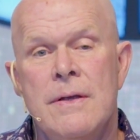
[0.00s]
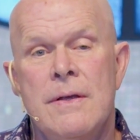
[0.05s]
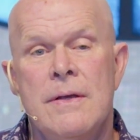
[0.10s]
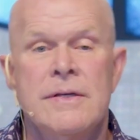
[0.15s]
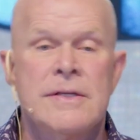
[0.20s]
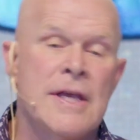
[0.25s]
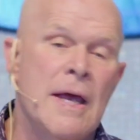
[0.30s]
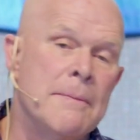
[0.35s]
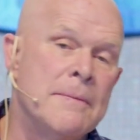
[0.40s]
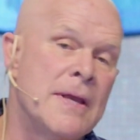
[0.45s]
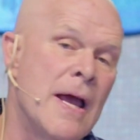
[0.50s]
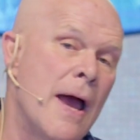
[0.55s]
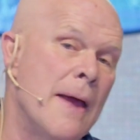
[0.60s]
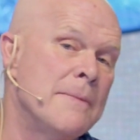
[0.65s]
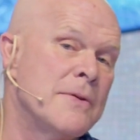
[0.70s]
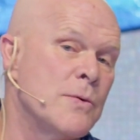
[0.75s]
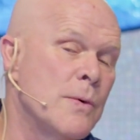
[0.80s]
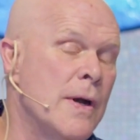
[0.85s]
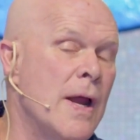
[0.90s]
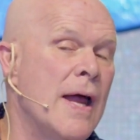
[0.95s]

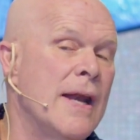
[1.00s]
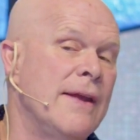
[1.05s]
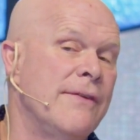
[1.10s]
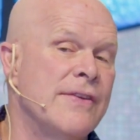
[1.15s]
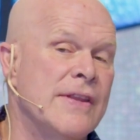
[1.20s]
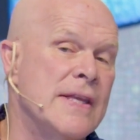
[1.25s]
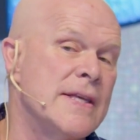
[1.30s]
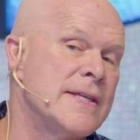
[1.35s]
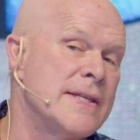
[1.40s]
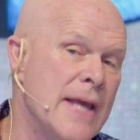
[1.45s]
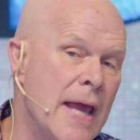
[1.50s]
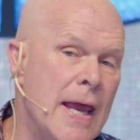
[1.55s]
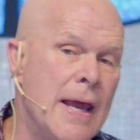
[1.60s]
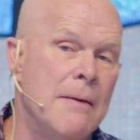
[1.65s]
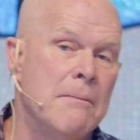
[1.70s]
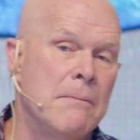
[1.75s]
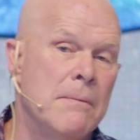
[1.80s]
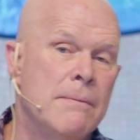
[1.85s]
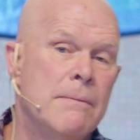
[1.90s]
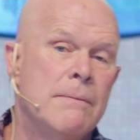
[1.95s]
Sometimes we're not even the
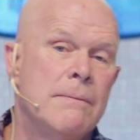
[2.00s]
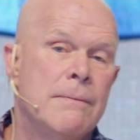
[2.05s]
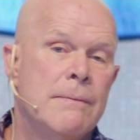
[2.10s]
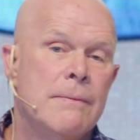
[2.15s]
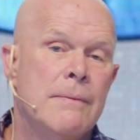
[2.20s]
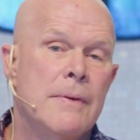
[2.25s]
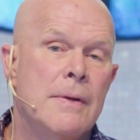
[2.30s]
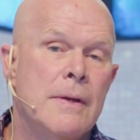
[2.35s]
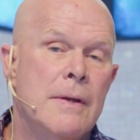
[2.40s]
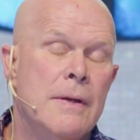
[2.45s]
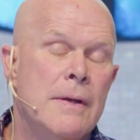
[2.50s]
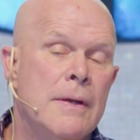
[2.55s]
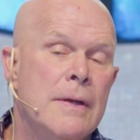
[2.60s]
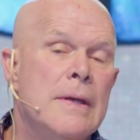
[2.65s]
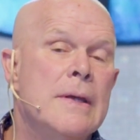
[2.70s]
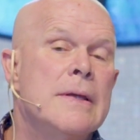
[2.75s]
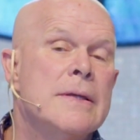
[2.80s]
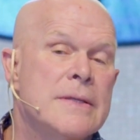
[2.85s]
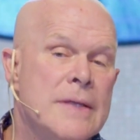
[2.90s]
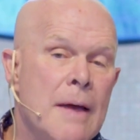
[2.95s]
same.
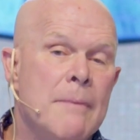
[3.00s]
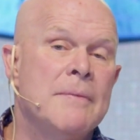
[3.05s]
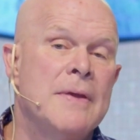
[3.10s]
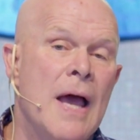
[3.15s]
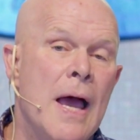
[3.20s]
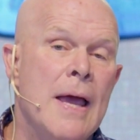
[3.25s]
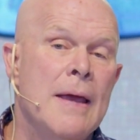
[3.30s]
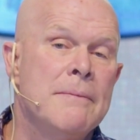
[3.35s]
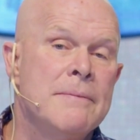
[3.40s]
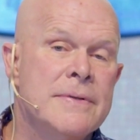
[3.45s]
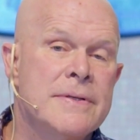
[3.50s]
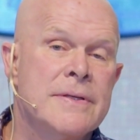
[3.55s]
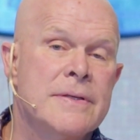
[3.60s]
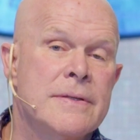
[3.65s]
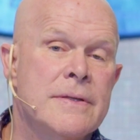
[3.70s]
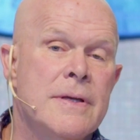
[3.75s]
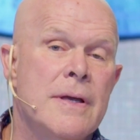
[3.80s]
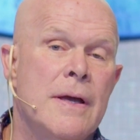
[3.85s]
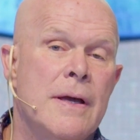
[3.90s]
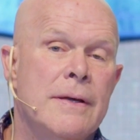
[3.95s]
Sometimes,
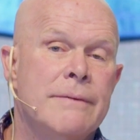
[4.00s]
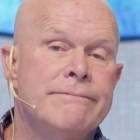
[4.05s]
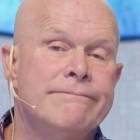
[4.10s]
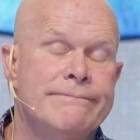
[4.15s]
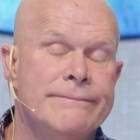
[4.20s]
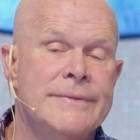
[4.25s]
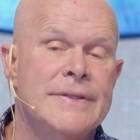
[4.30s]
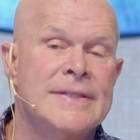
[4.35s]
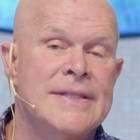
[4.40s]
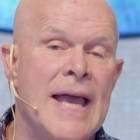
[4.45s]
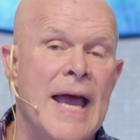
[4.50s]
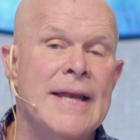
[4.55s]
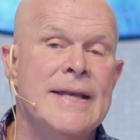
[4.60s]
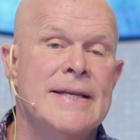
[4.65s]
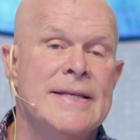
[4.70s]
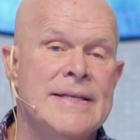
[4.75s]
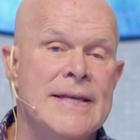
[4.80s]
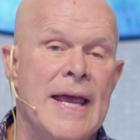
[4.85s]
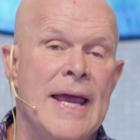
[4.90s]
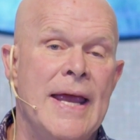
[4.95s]
sad
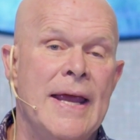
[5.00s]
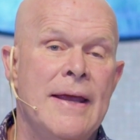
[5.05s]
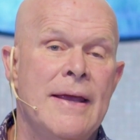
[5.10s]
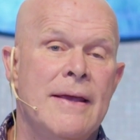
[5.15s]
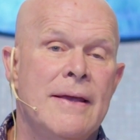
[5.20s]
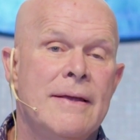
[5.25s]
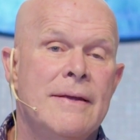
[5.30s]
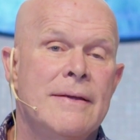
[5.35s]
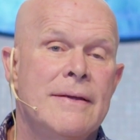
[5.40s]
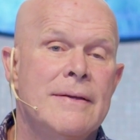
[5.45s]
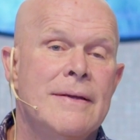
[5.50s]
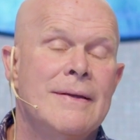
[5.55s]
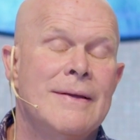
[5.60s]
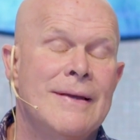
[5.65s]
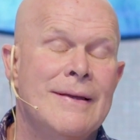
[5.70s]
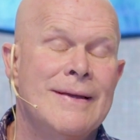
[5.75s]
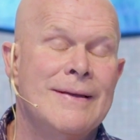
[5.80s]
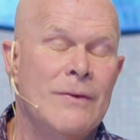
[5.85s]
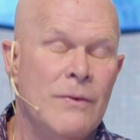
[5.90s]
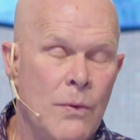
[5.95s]
to say,
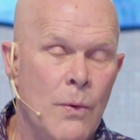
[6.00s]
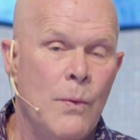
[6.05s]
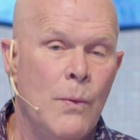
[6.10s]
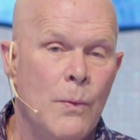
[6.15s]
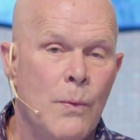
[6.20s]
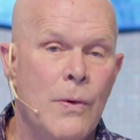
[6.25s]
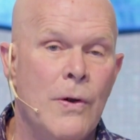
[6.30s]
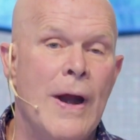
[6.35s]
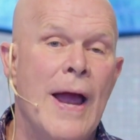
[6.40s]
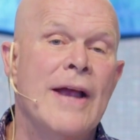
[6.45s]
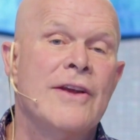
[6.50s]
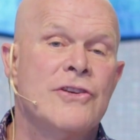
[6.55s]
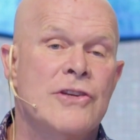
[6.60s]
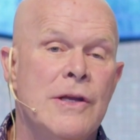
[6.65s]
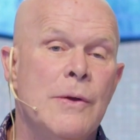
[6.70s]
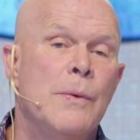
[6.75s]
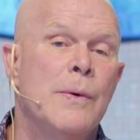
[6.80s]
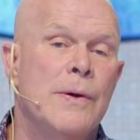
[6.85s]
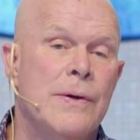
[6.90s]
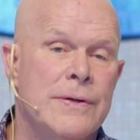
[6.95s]
we're
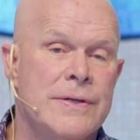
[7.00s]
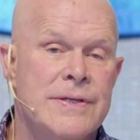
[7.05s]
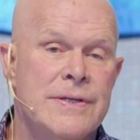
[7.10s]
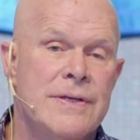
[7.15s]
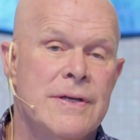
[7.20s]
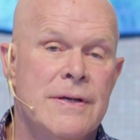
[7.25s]
actually worse.